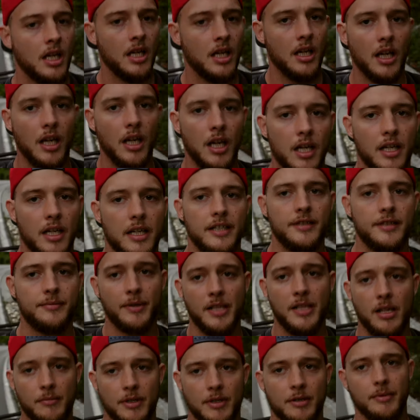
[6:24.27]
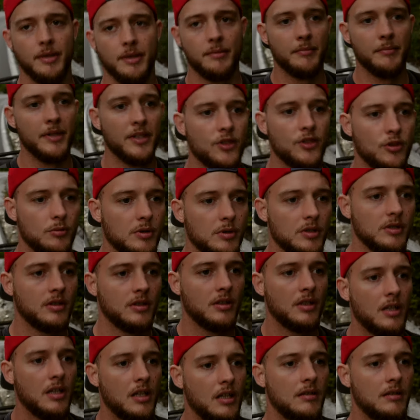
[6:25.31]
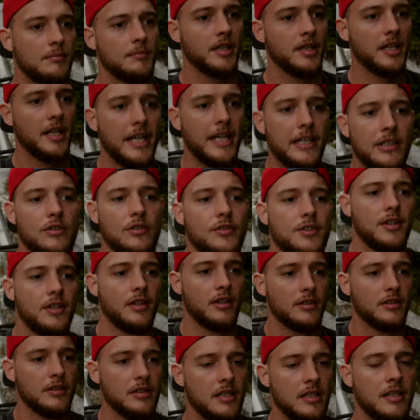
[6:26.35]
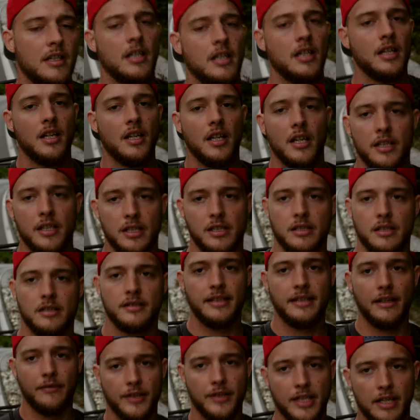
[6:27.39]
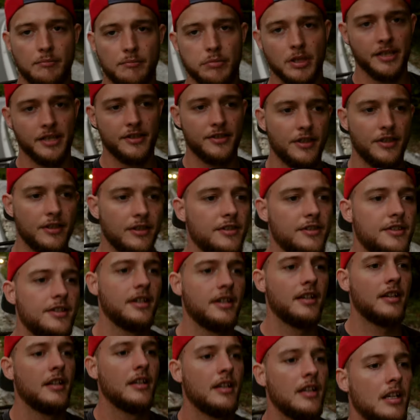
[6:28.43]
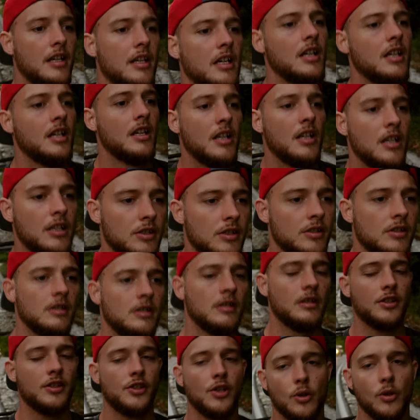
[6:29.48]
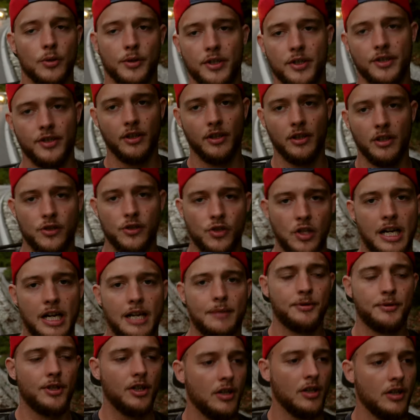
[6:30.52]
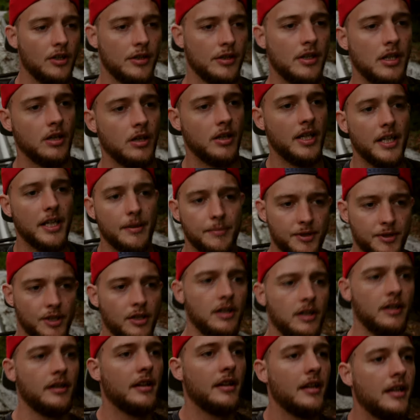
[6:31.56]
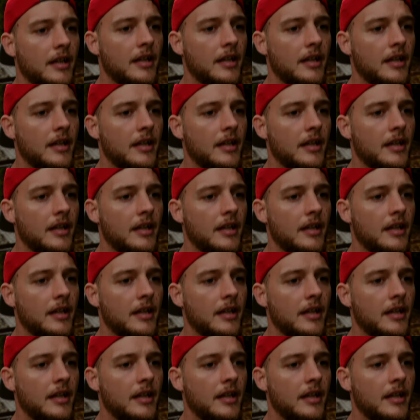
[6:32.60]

Uh, it's becoming a bit miserable. My ankle's hurting, definitely have blisters. Shoulders hurt, traps hurt, hips hurt.